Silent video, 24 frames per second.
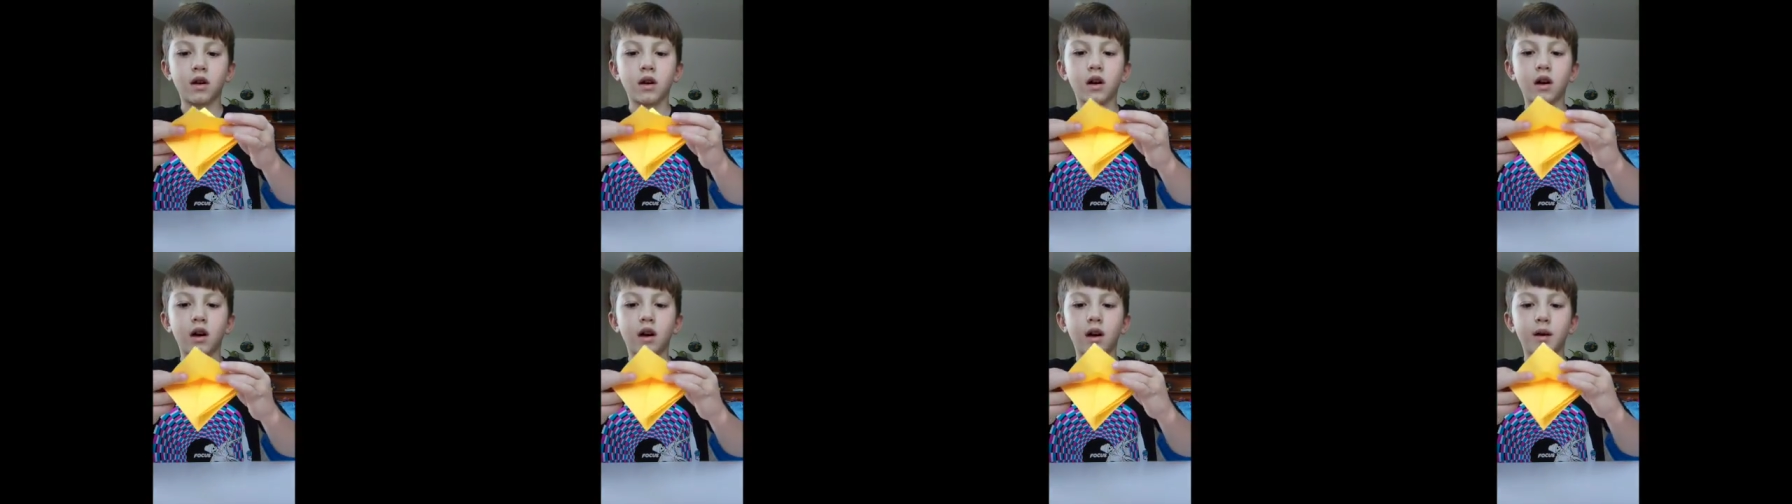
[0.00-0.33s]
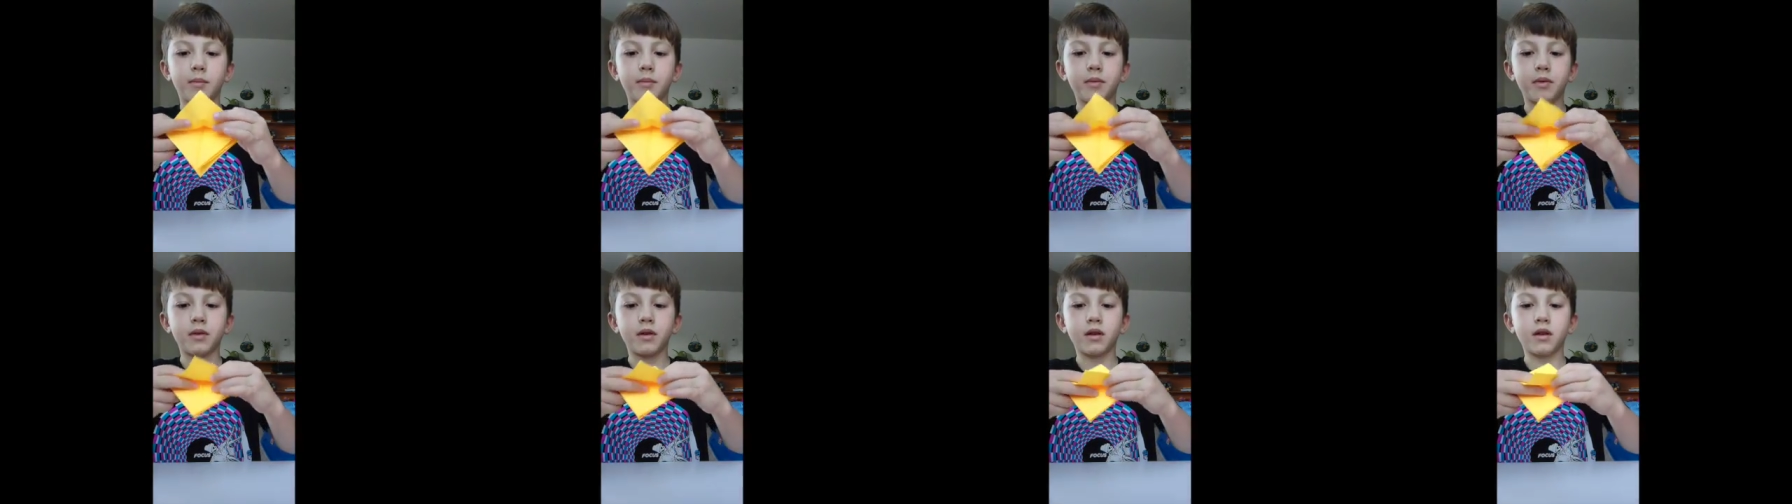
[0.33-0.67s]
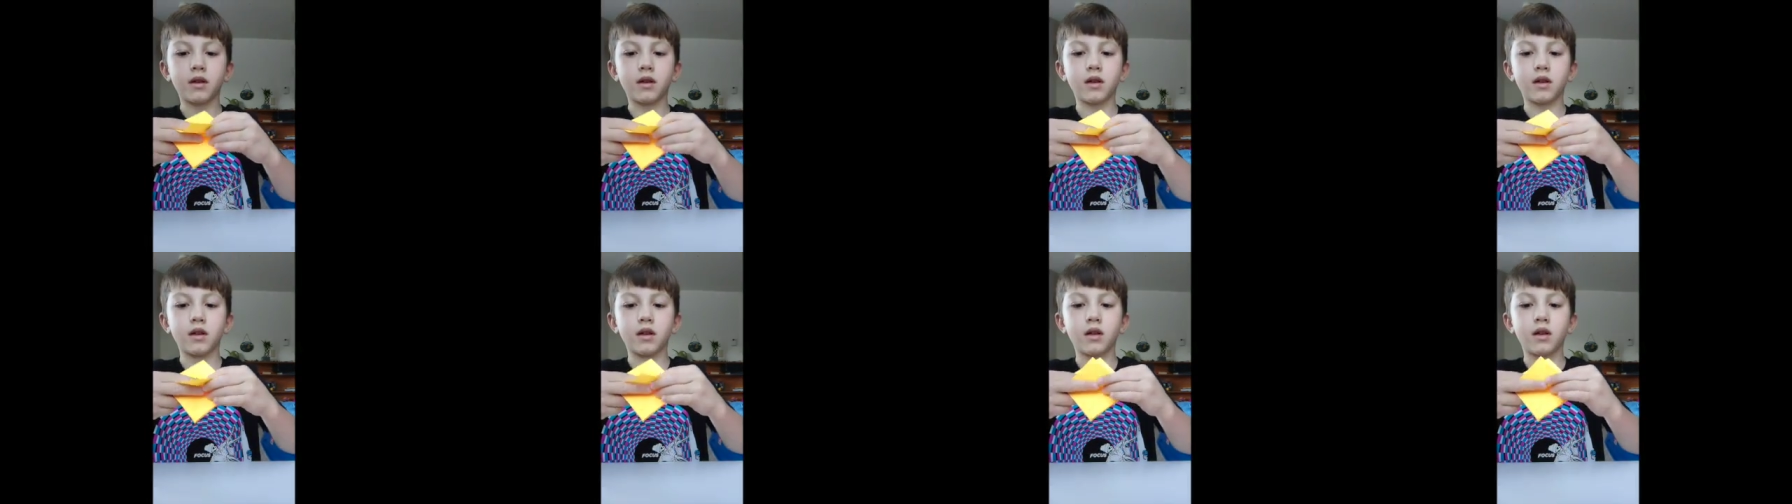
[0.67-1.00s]
up.
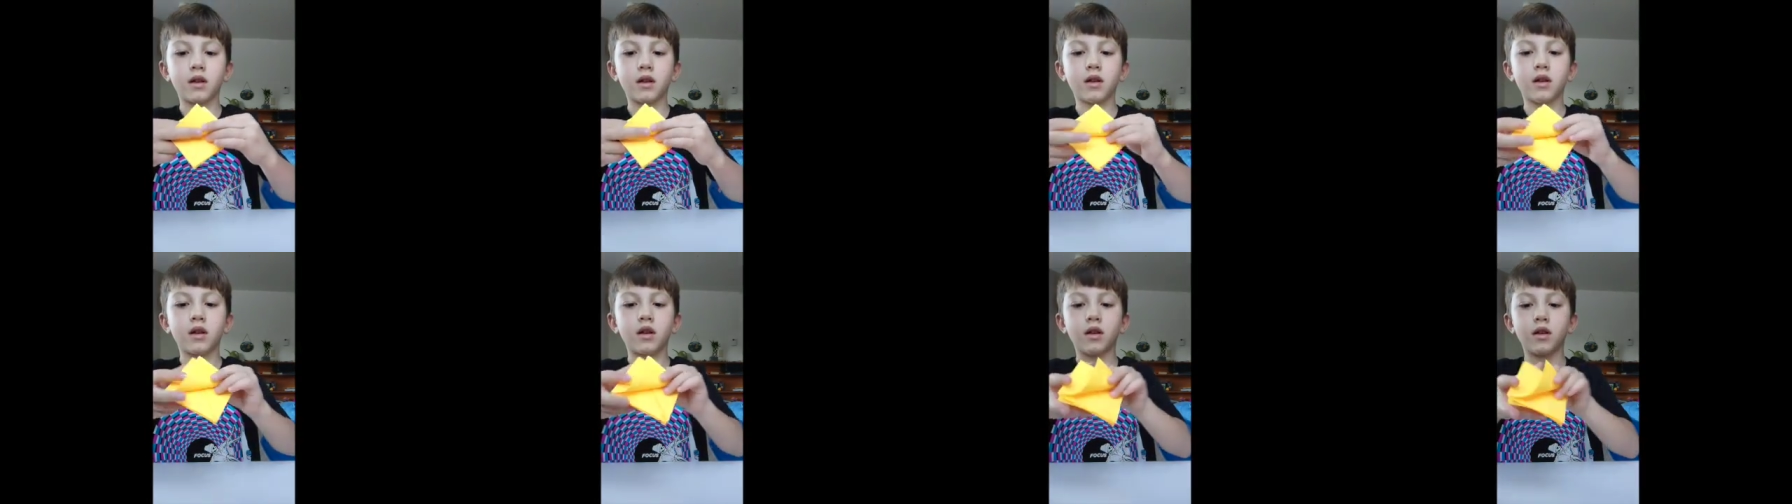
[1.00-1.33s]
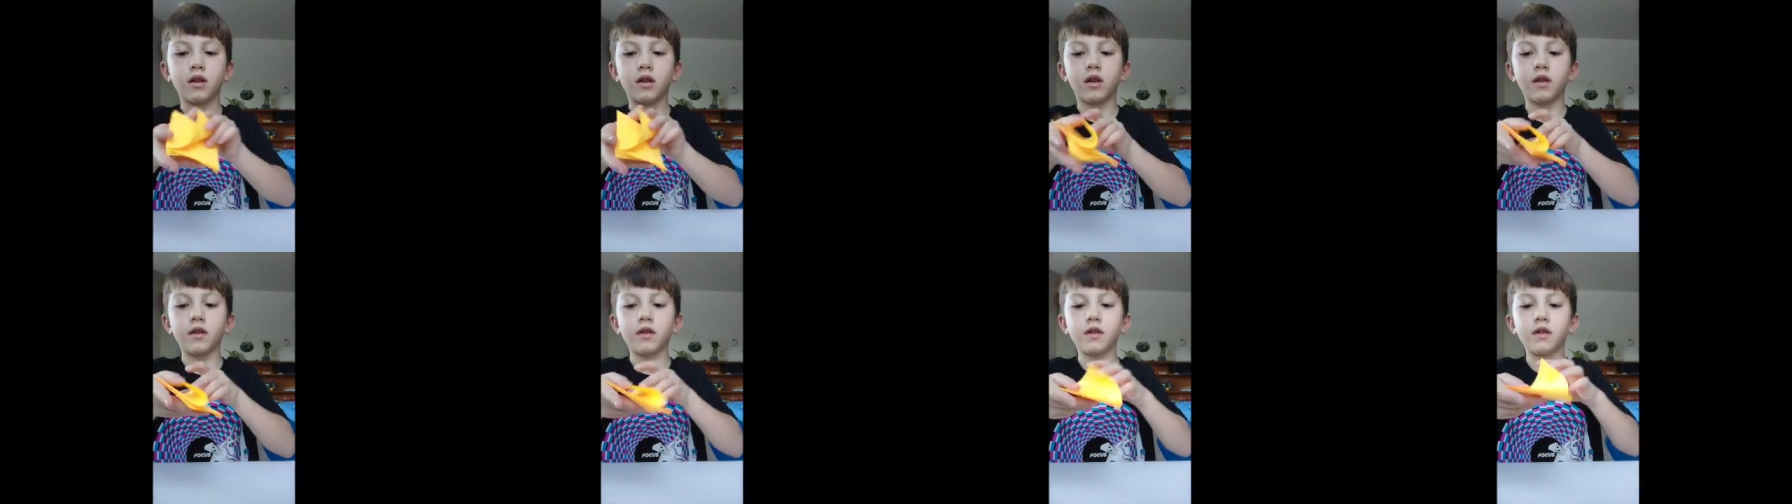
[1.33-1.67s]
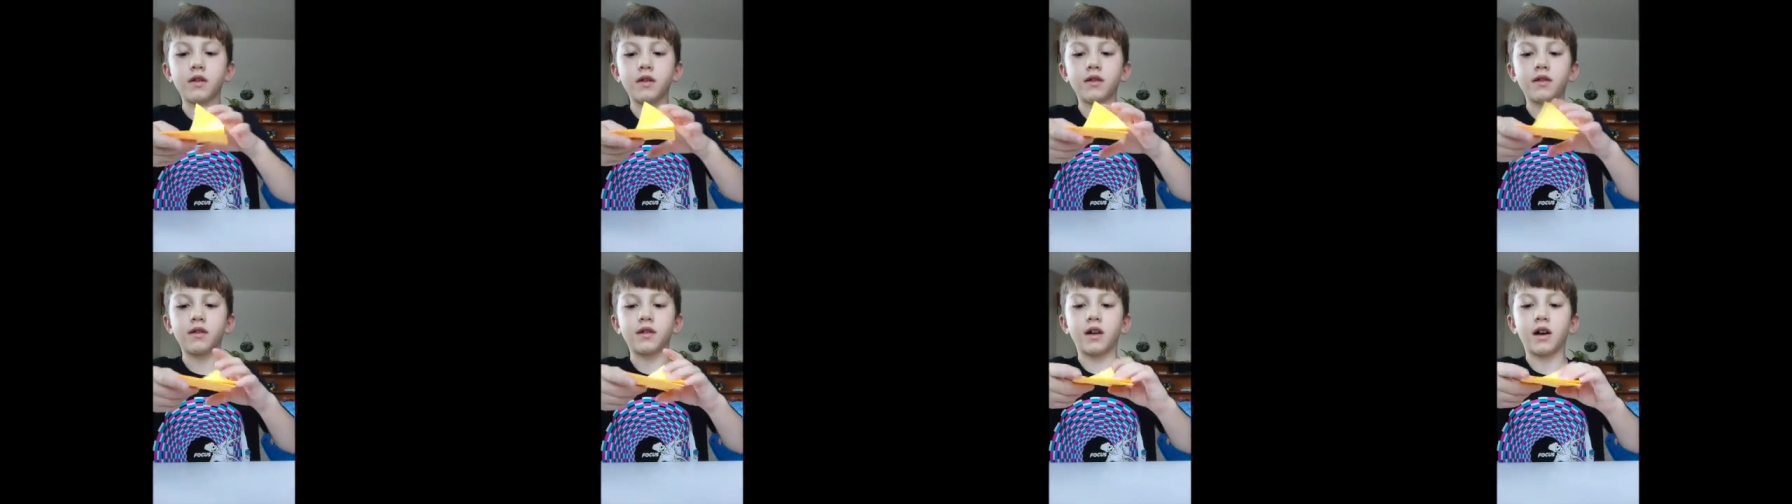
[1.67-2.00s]
Not
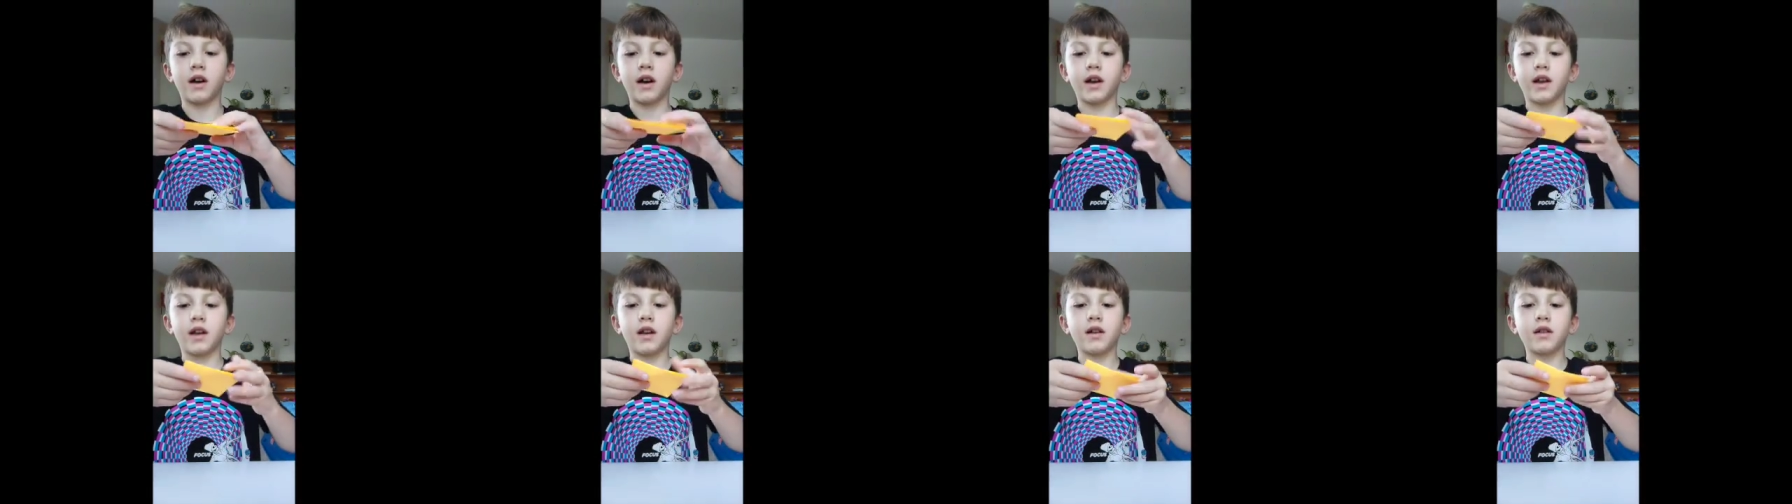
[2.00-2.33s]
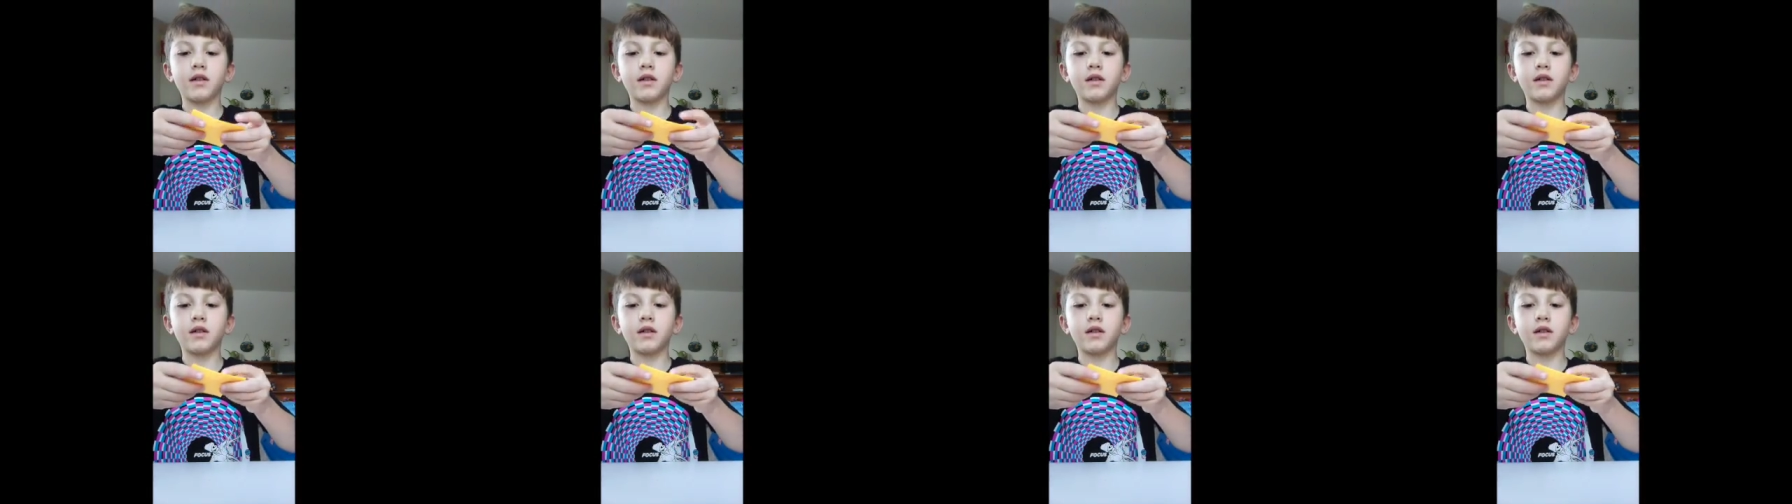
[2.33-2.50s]
this side,